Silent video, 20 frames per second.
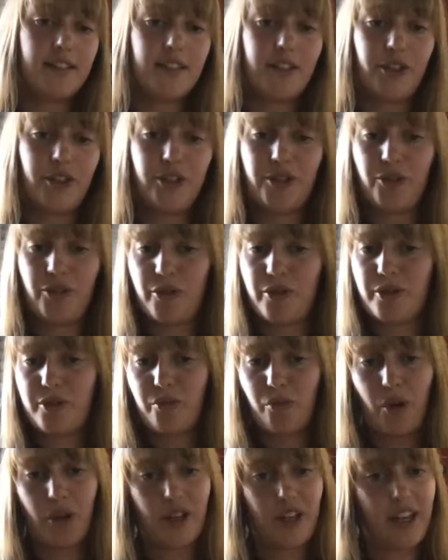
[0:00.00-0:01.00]
who knows
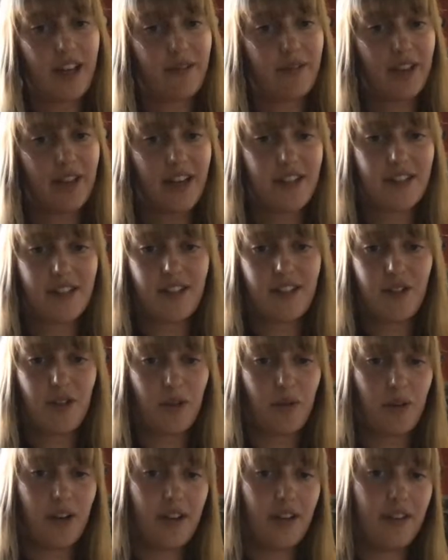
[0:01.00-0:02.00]
if that's to
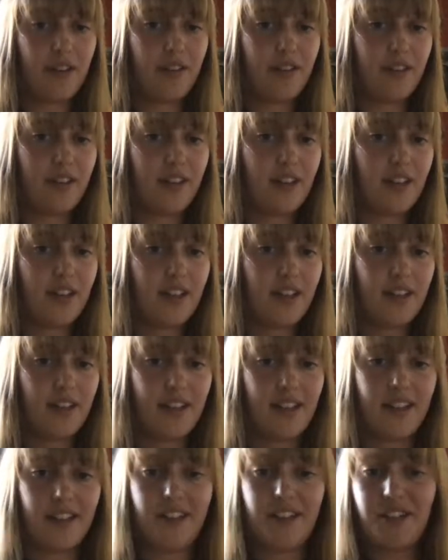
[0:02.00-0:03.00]
do with
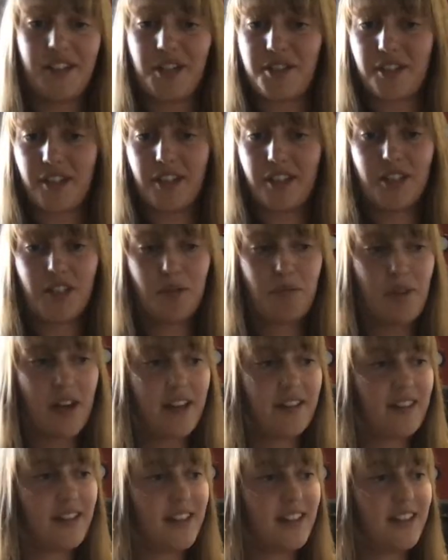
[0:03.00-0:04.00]
the distillation
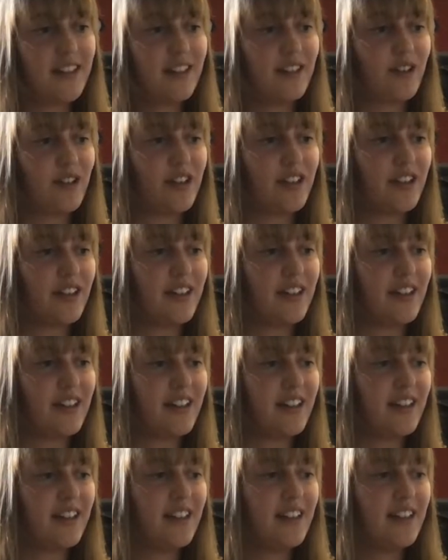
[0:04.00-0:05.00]
method, or
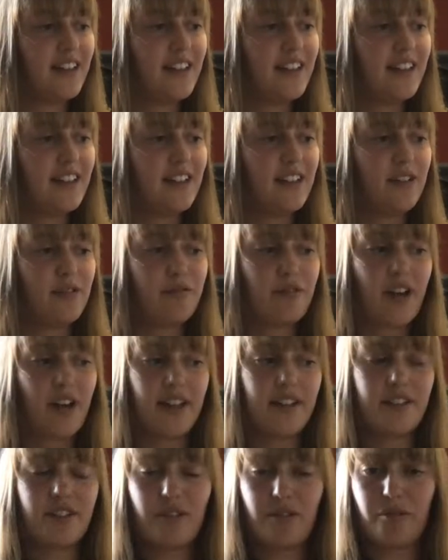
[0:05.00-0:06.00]
the
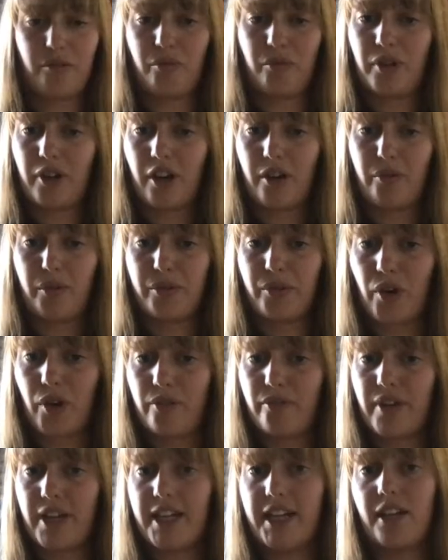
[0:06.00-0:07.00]
fact of we've got a
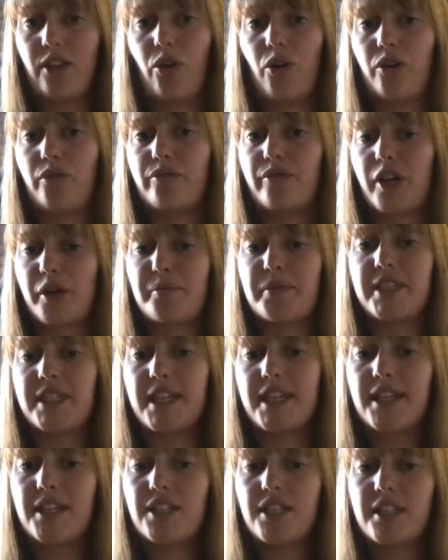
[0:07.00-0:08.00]
very long
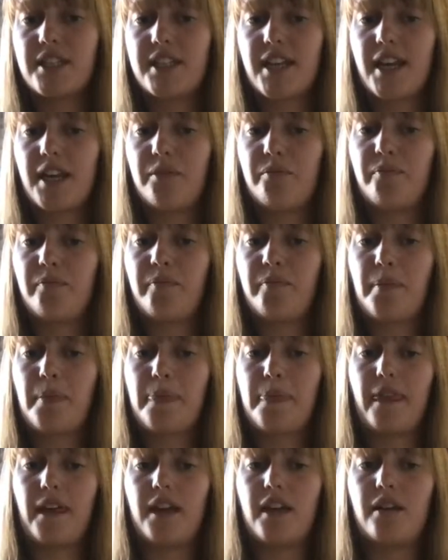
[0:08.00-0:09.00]
fermentation time
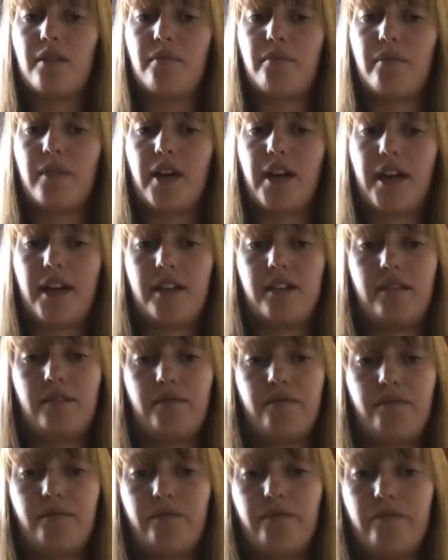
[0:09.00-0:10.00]
in
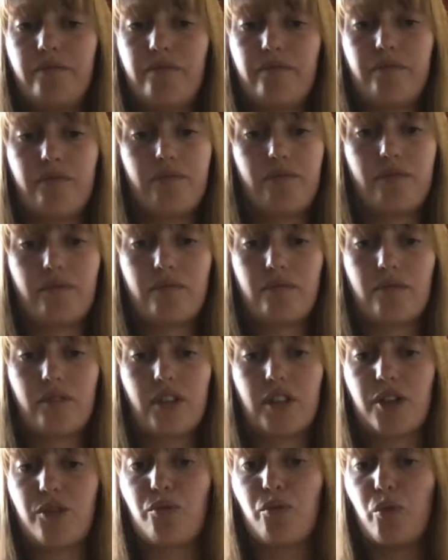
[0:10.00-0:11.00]
kind
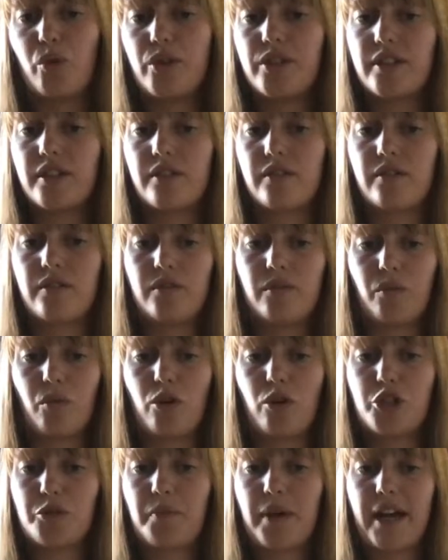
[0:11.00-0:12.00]
of wooden
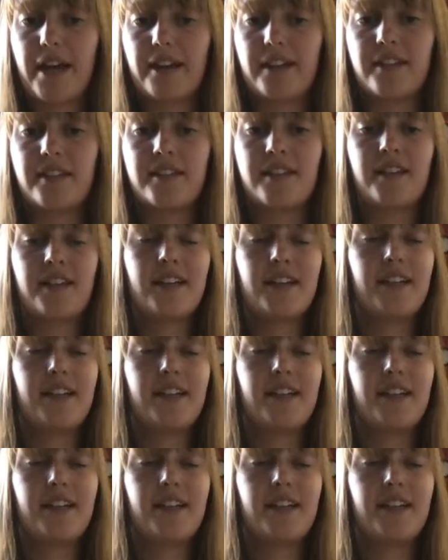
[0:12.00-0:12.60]
washbacks,